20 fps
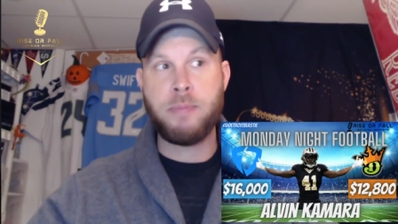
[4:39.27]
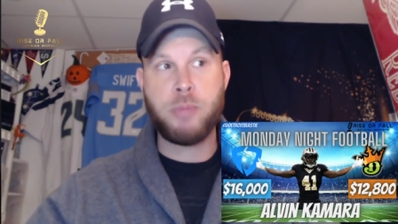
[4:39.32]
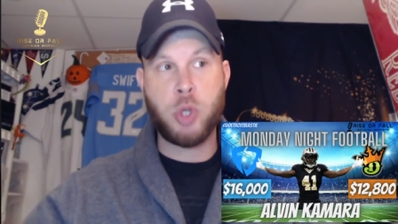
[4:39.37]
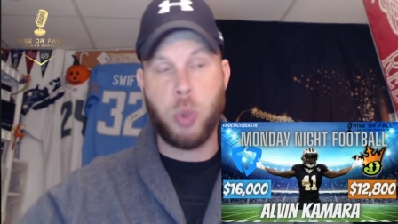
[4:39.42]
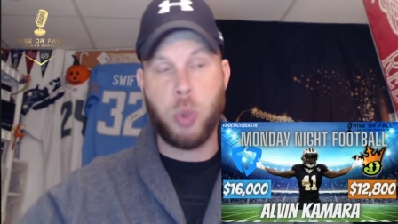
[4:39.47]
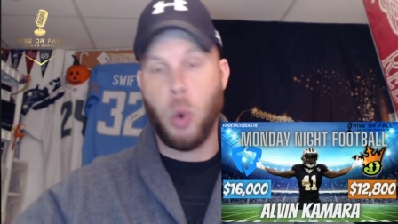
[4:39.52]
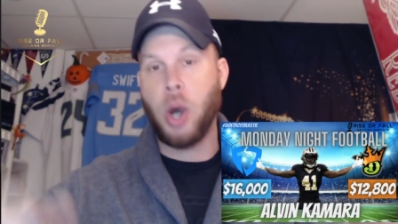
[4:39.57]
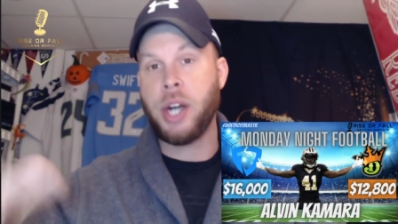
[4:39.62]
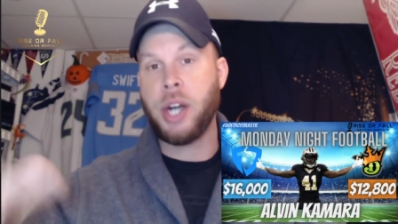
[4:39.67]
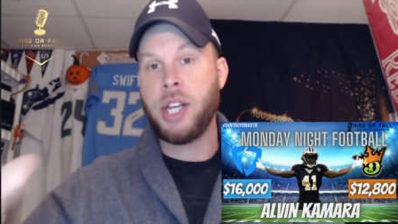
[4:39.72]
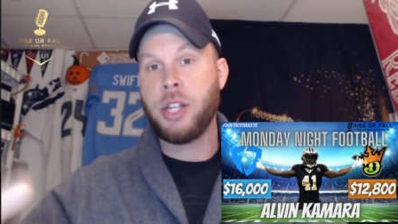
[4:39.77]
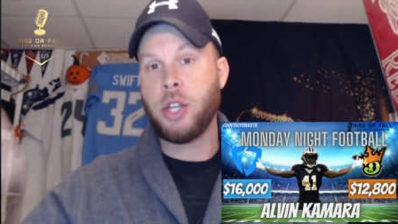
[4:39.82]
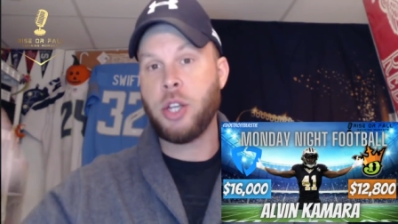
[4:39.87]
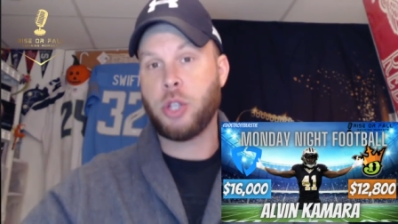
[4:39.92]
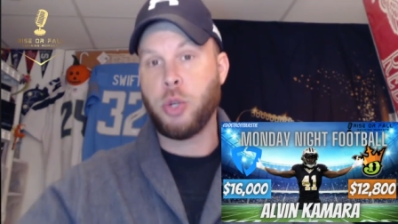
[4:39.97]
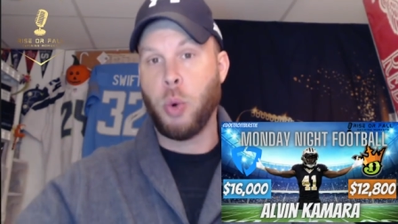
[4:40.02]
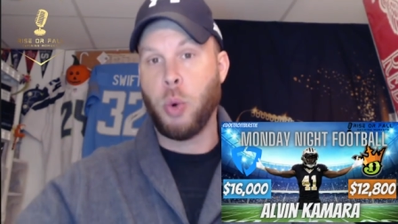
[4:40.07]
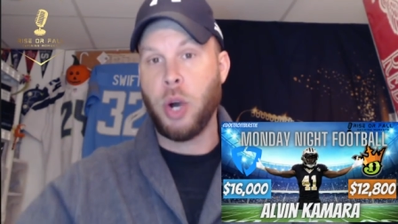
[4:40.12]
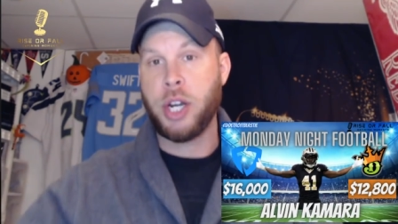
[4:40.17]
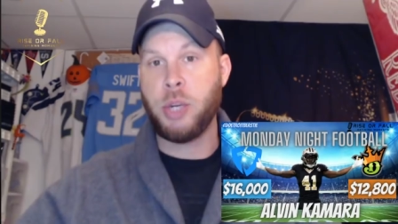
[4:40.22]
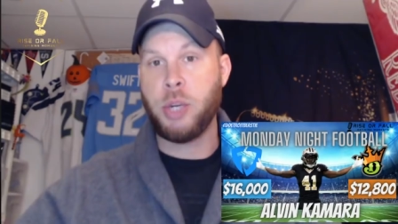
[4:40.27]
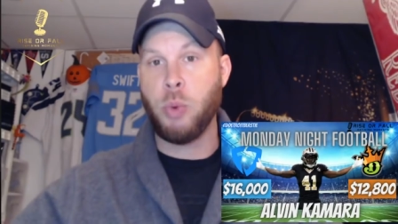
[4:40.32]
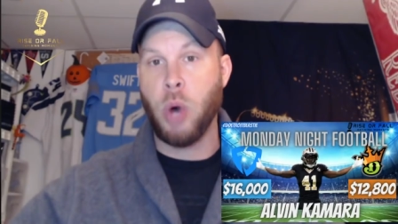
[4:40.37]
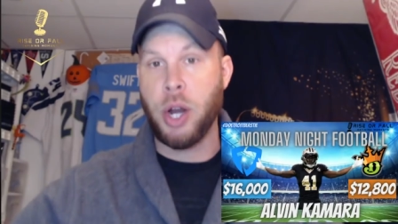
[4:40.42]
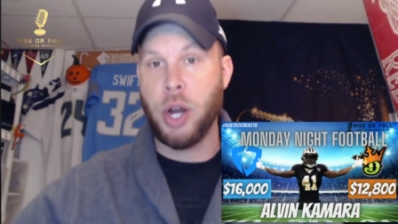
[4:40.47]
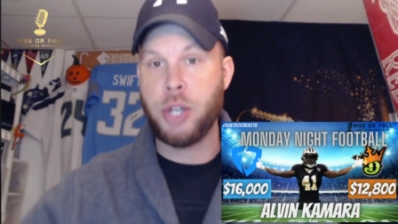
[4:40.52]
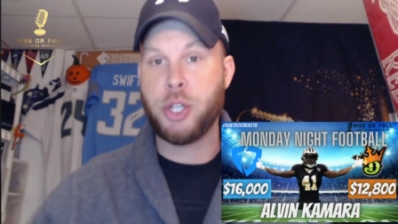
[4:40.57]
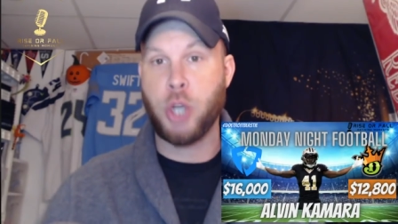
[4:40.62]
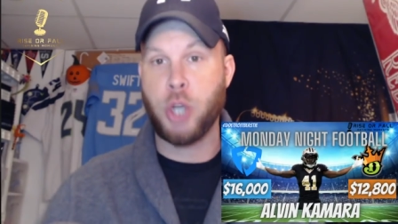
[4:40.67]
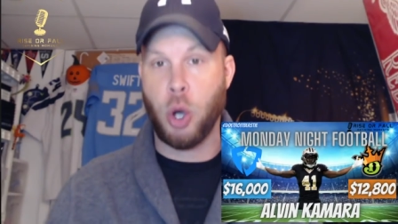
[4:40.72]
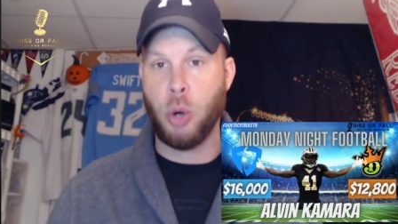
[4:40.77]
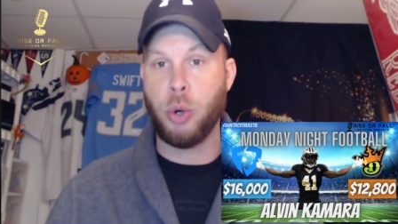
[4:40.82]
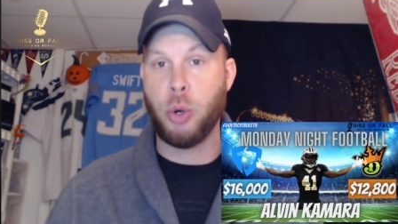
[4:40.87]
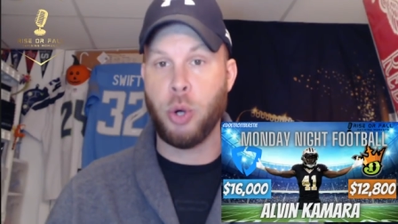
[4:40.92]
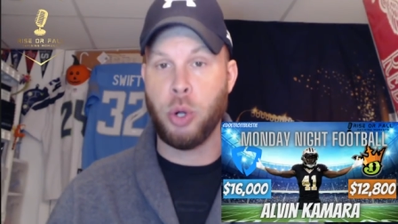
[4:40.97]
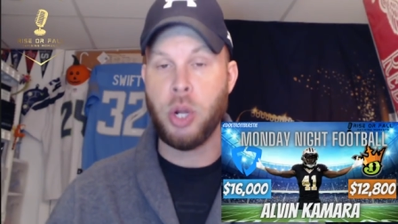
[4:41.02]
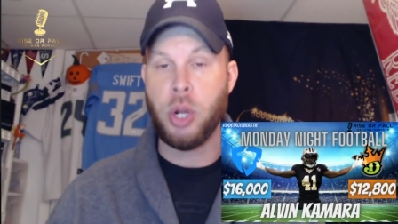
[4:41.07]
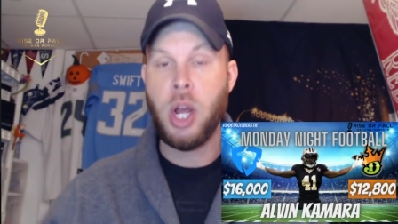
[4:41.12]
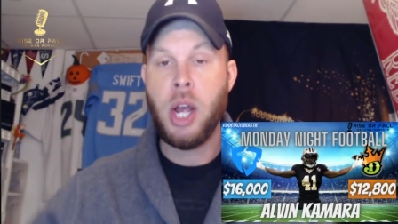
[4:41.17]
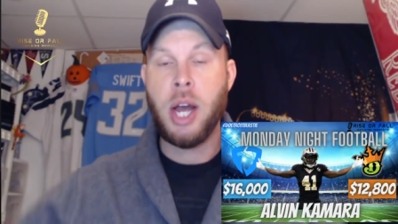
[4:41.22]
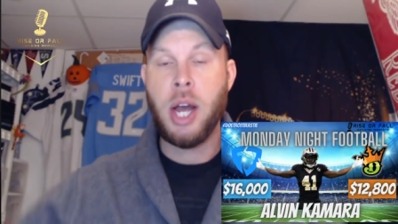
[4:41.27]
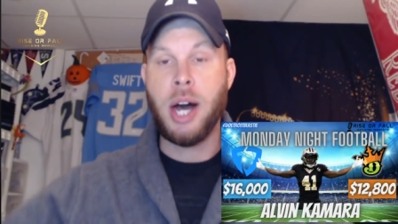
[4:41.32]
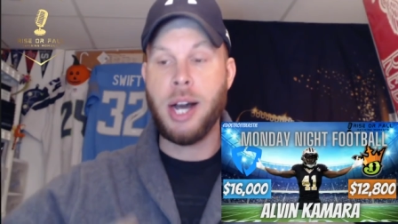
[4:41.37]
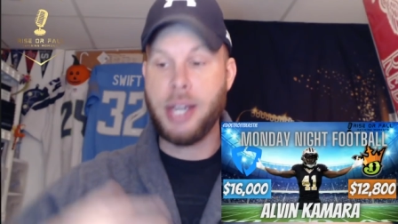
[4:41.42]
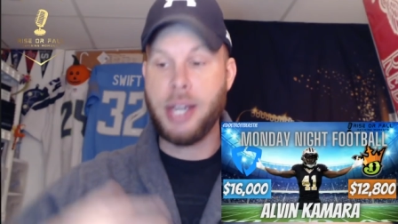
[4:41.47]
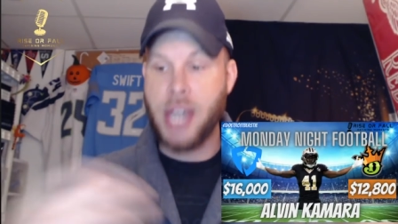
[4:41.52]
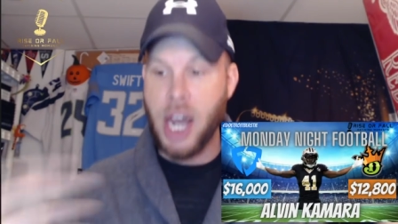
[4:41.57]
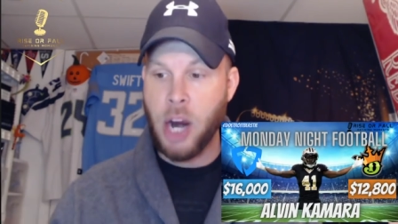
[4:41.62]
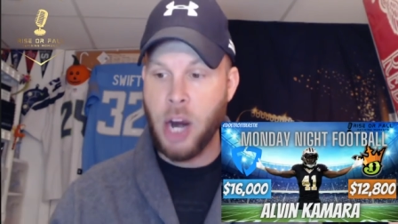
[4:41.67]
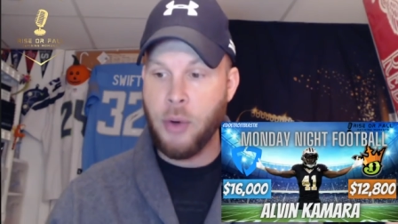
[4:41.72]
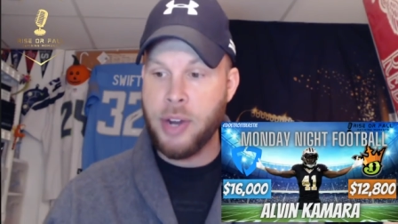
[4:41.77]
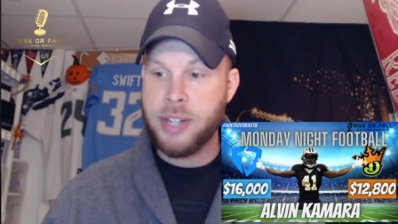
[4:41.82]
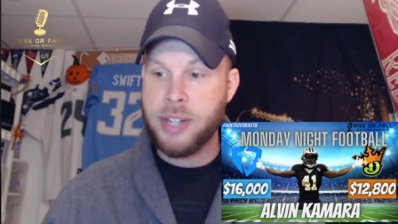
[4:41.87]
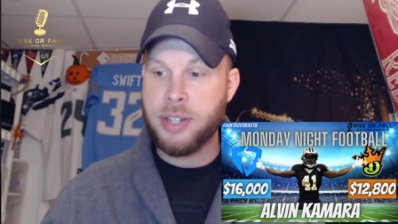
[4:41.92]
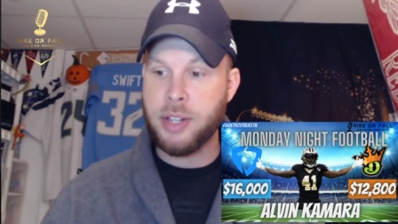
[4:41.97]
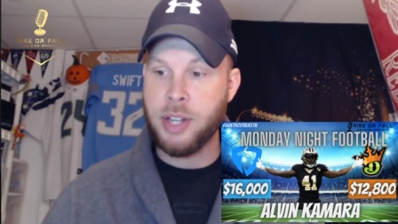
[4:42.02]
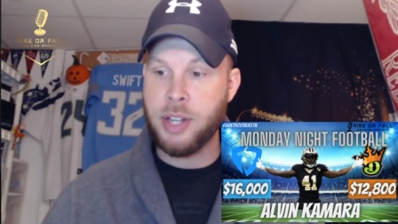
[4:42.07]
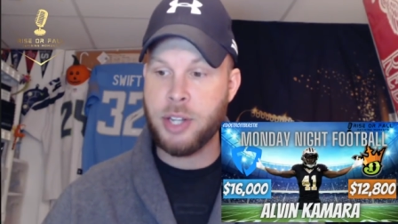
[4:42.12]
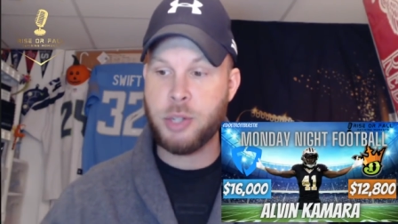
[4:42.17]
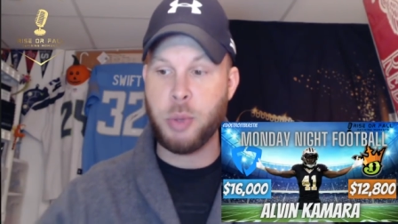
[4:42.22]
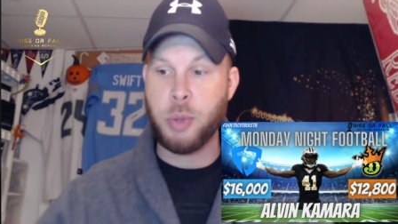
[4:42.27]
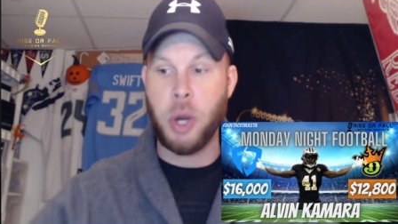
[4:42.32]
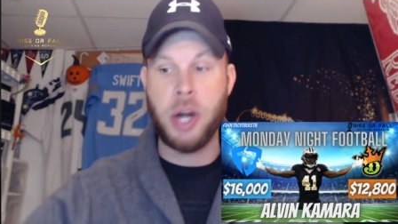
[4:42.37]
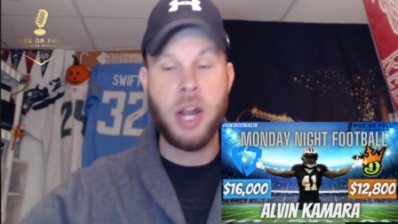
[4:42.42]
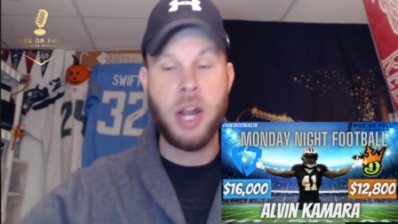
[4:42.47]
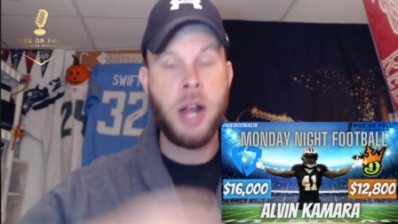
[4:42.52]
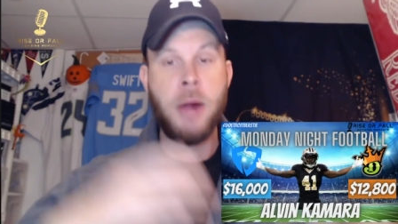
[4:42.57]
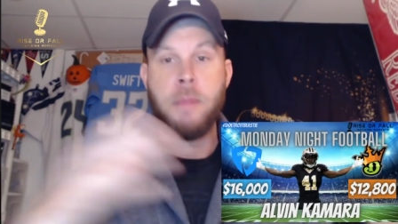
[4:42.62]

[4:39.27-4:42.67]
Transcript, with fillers: twenty to twenty-one total uh, carries in this one,